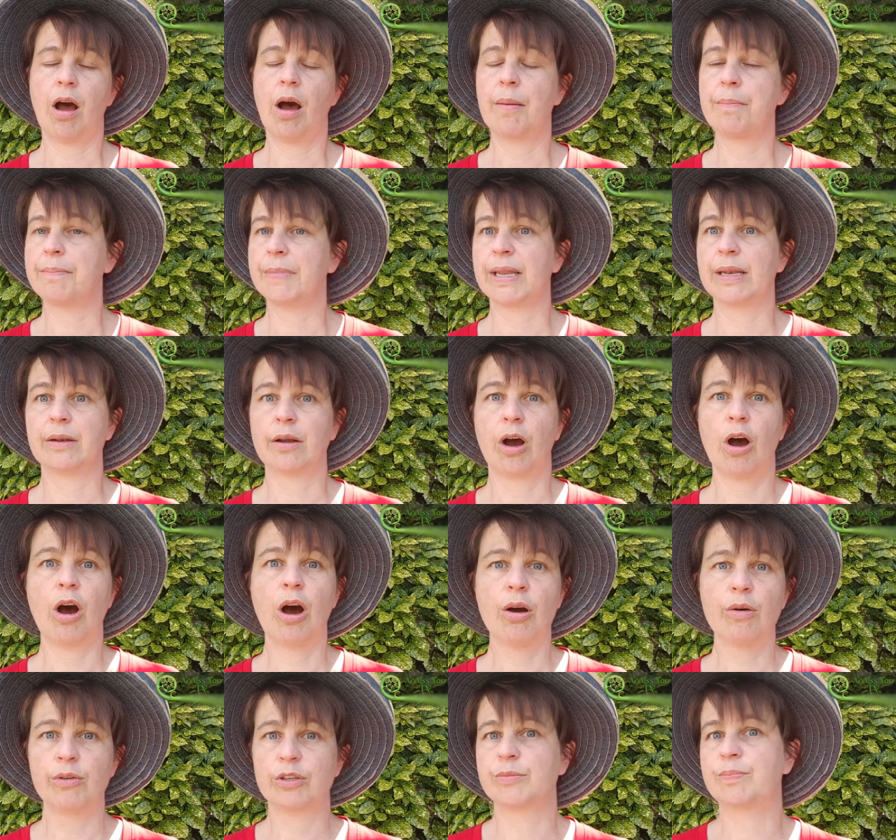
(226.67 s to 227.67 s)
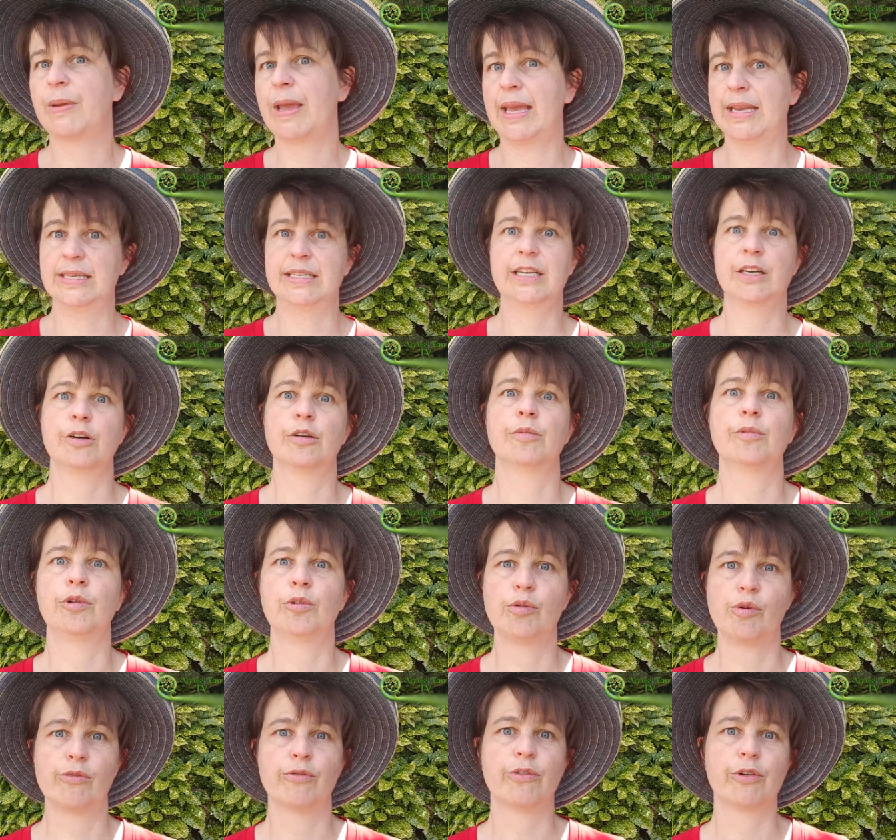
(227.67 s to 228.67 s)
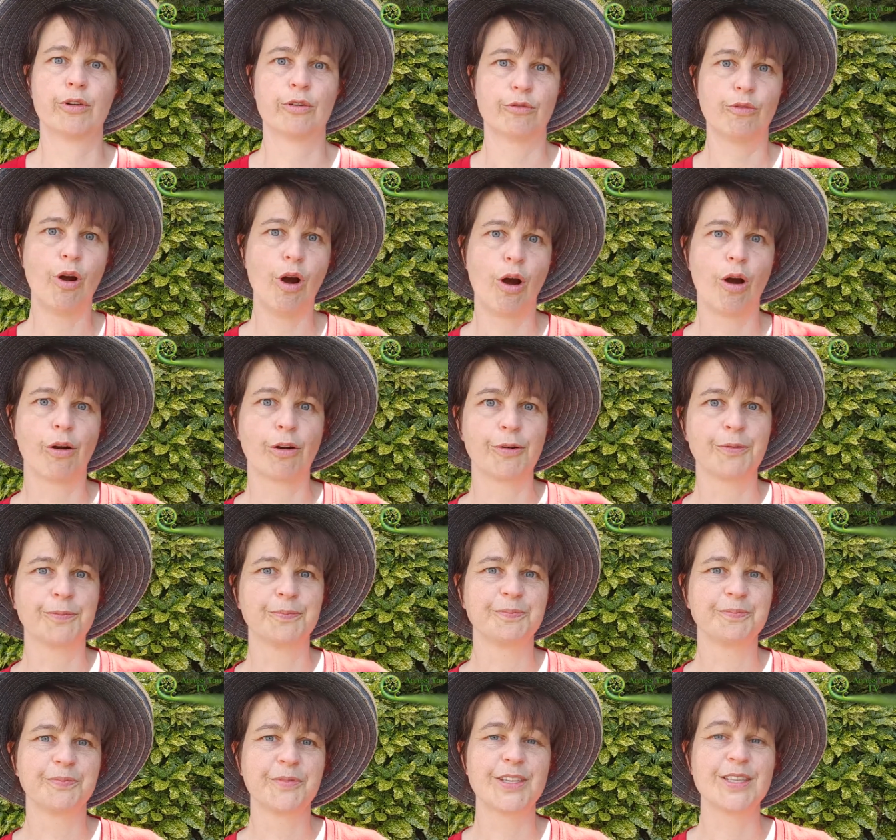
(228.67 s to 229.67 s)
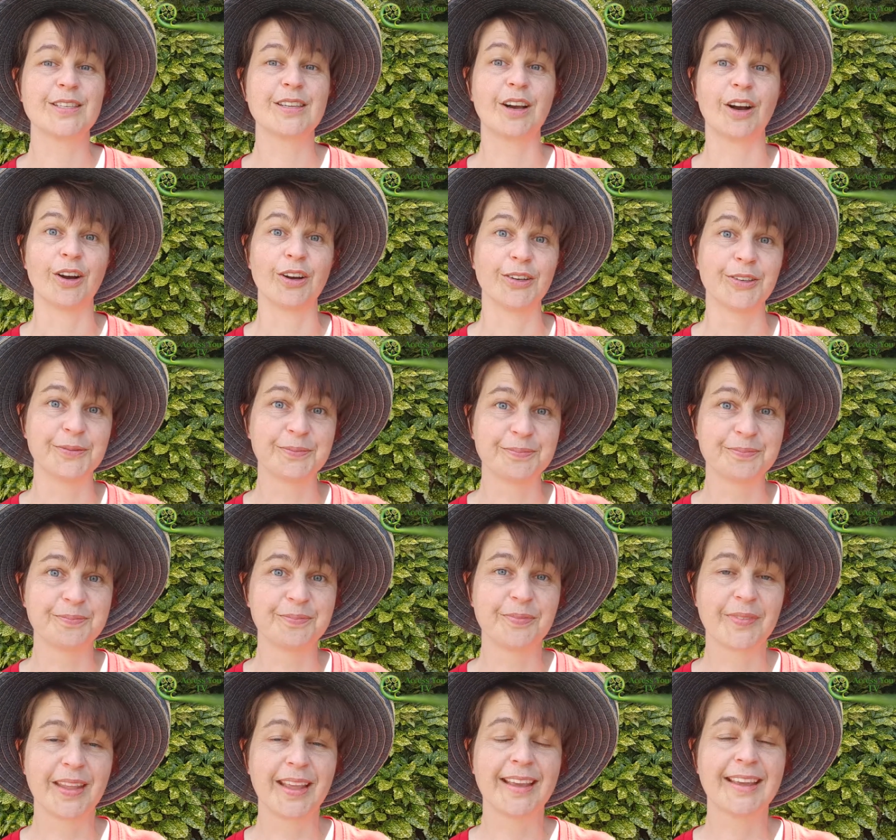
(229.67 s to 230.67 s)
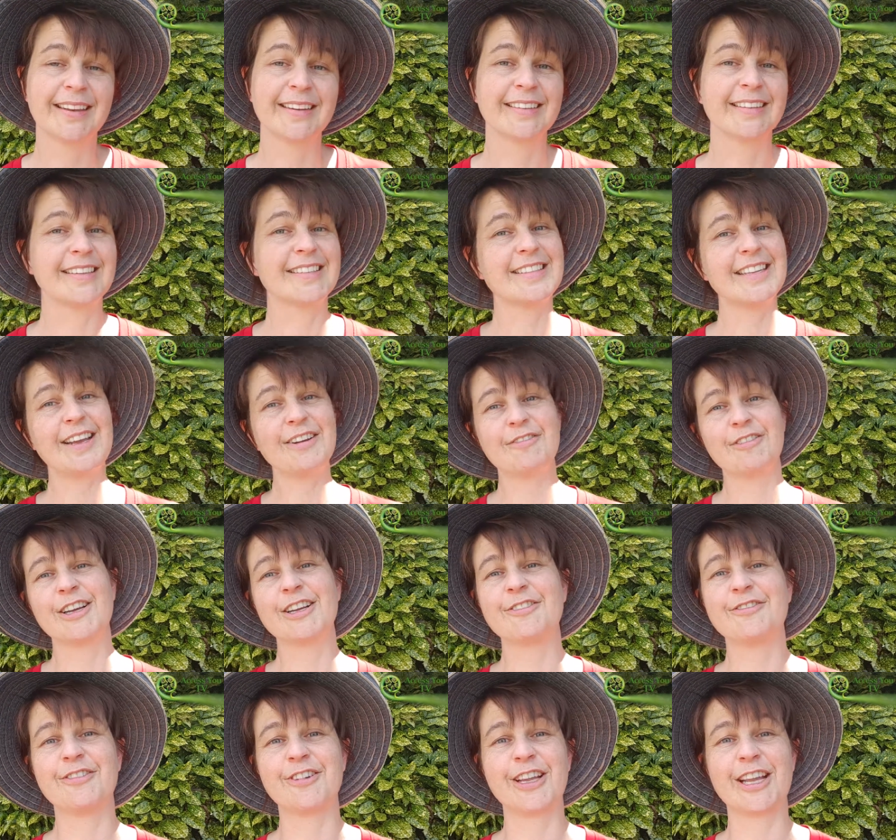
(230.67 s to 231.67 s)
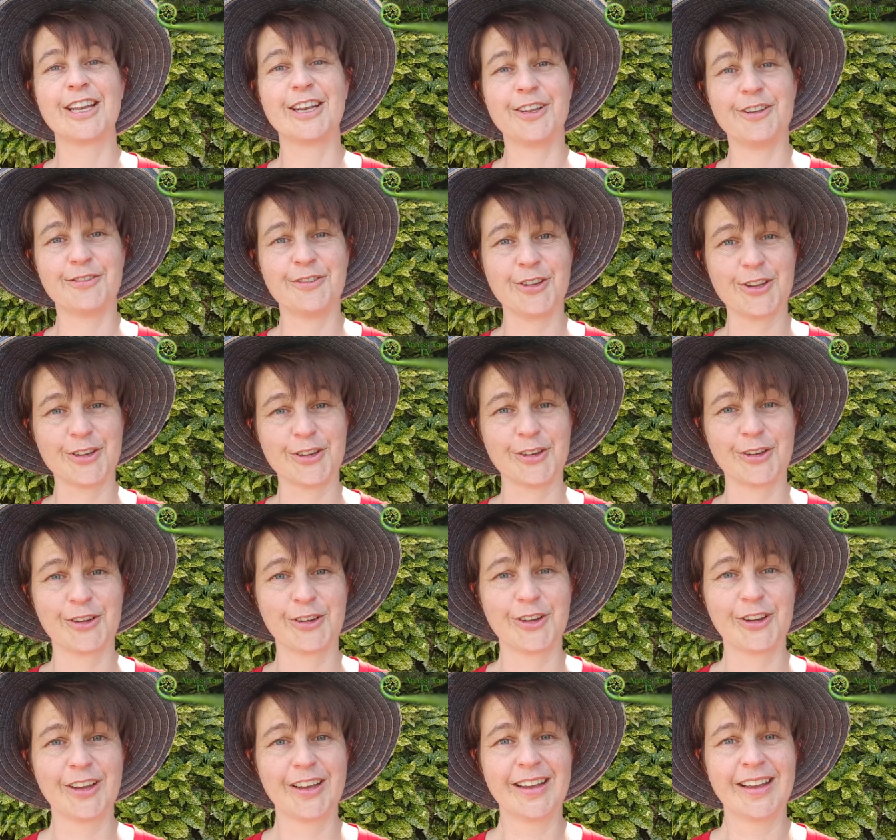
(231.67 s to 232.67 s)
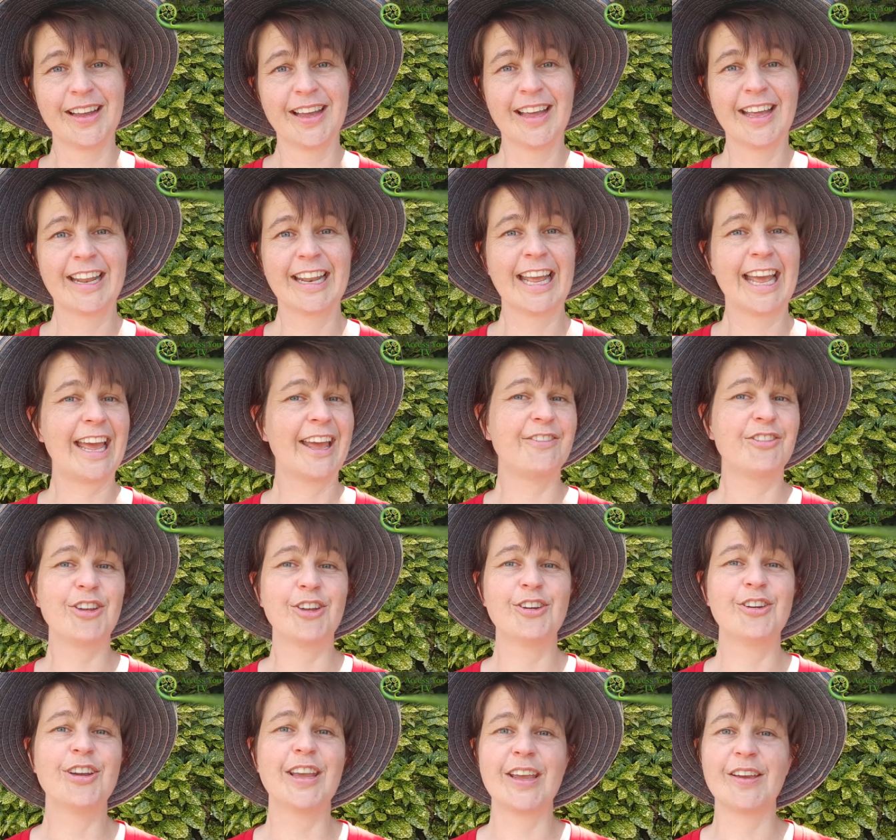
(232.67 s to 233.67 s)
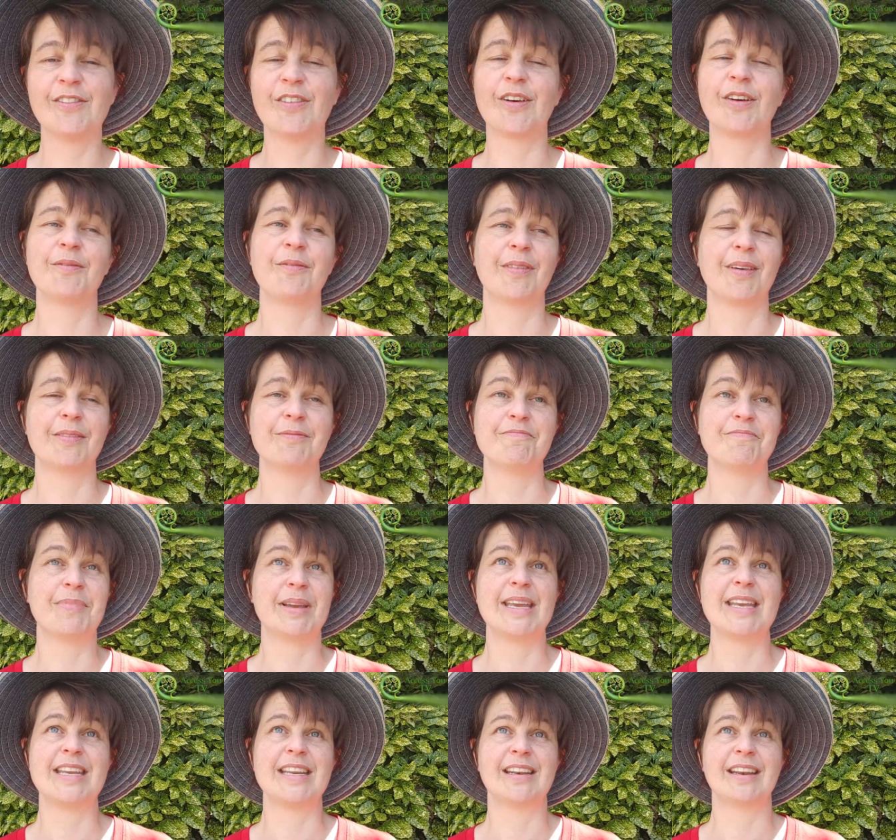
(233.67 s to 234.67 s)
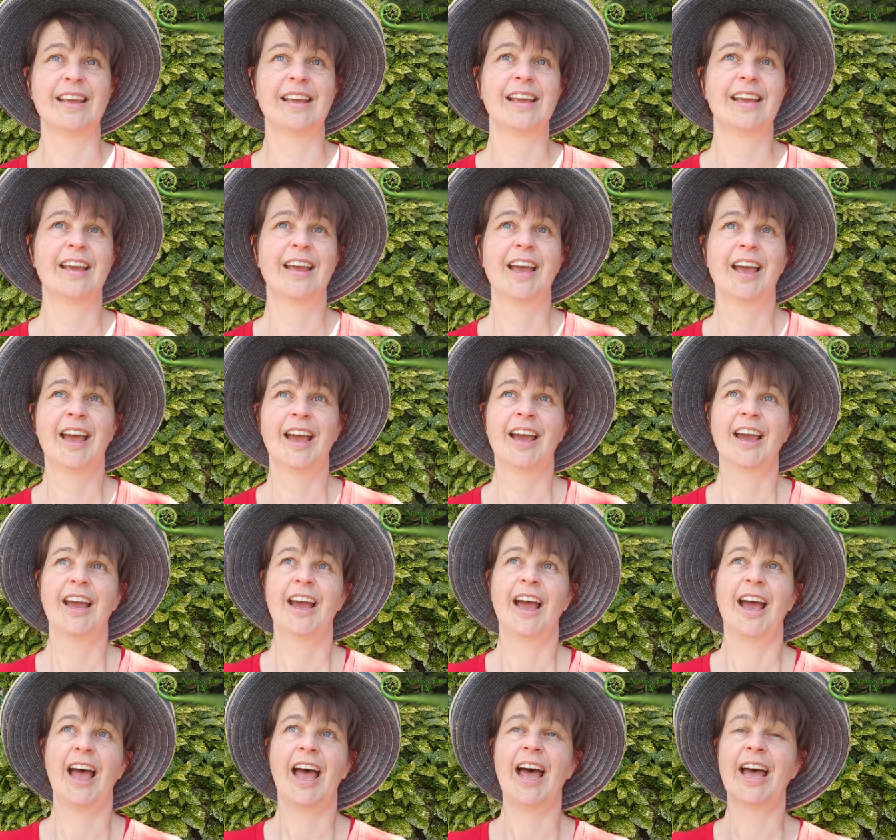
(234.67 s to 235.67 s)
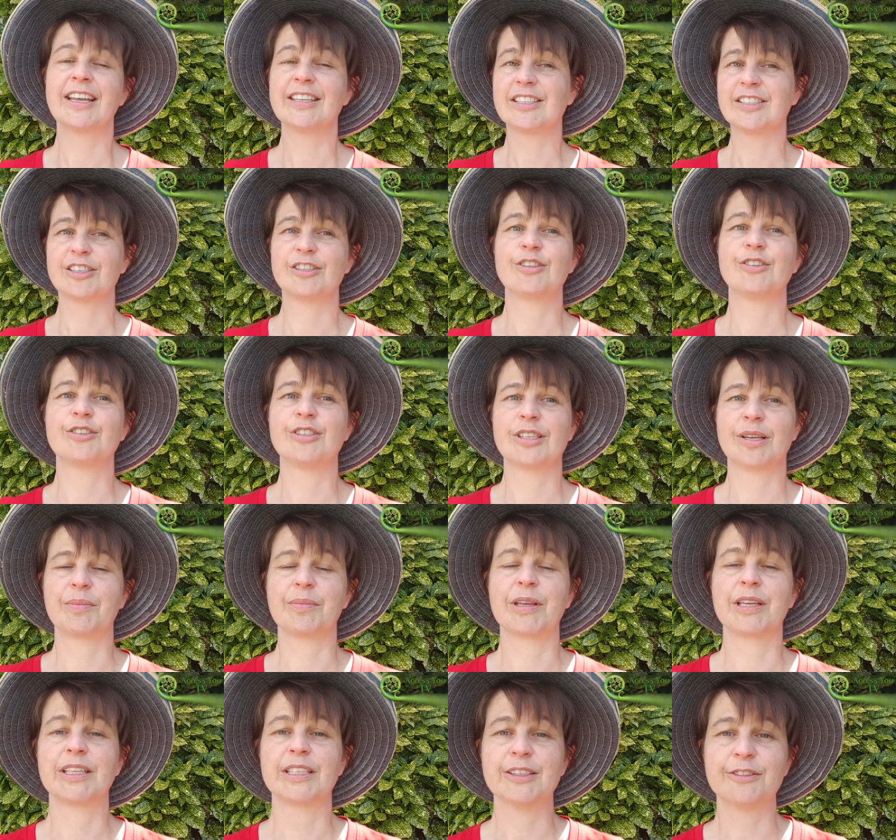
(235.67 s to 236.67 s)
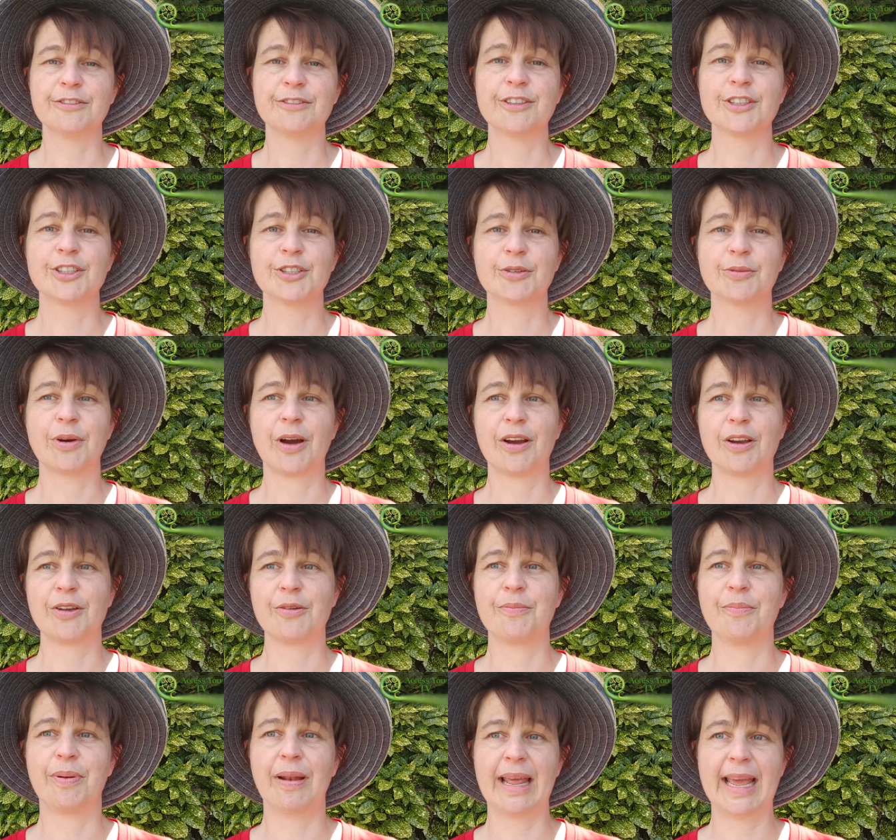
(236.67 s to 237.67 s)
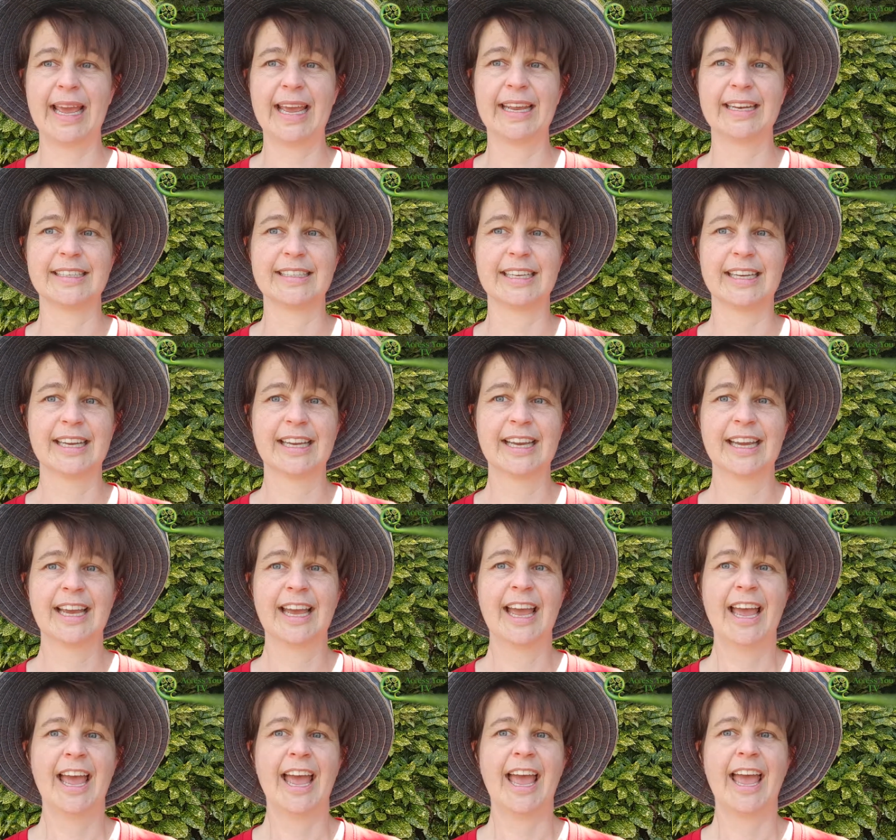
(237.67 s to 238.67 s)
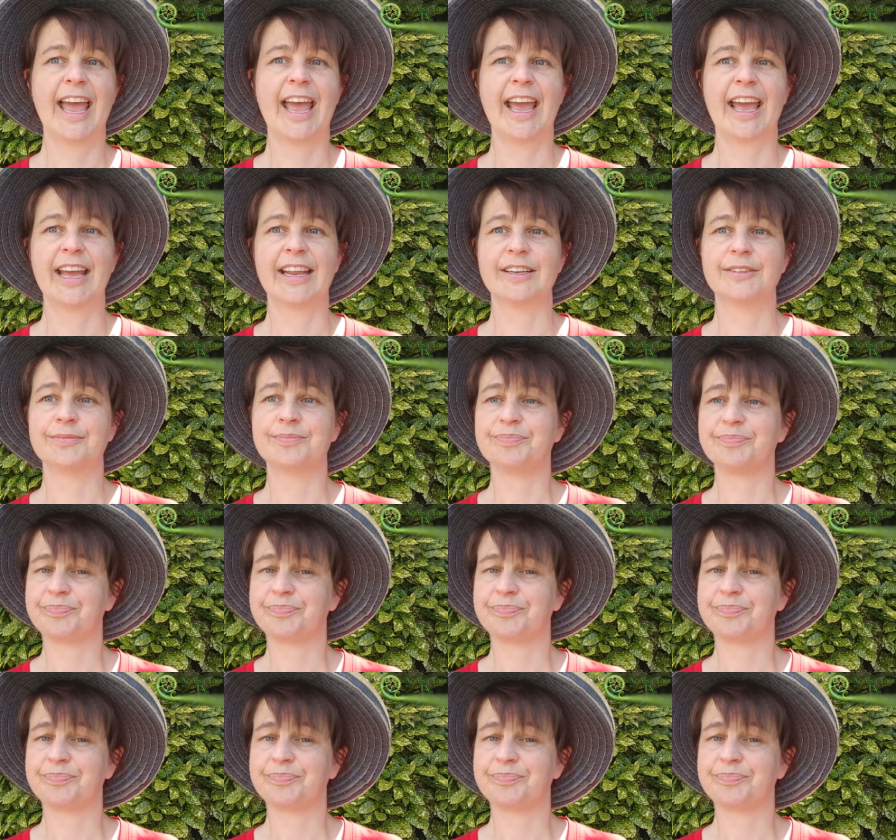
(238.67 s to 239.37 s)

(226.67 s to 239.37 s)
meant that I was bad, terrible, awful and wrong. So does that read for any of you? Have you ever been asked to do something different to what you've planned and